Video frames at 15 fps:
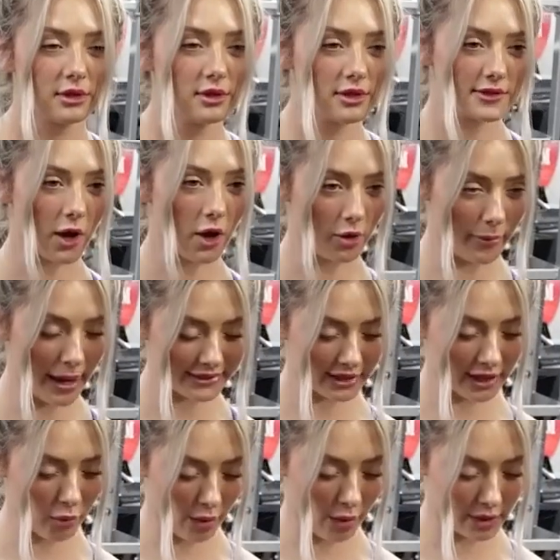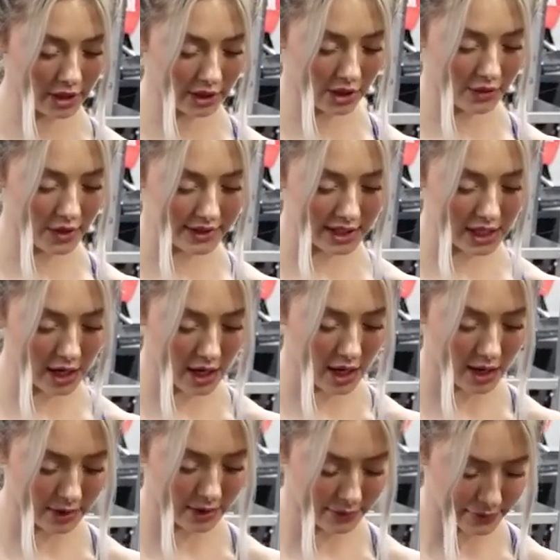So basically, what we're gonna do is
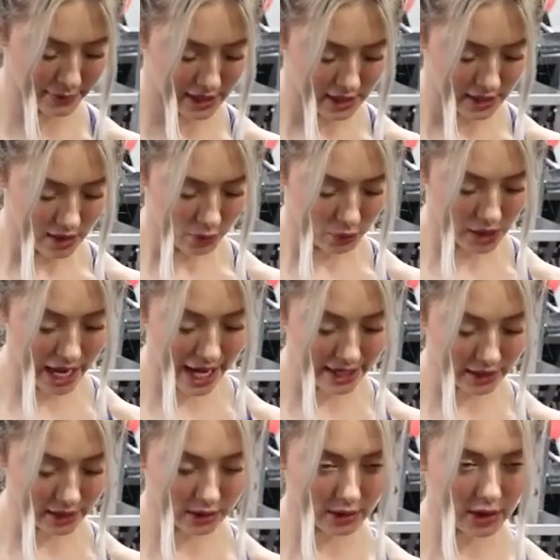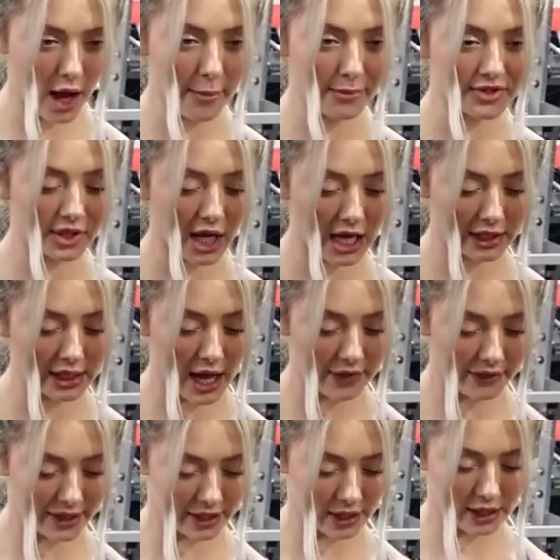here, we're kind of come slightly on
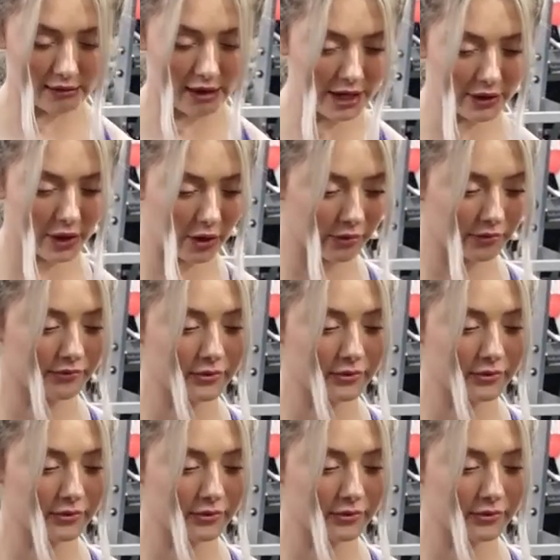like a, I don't know.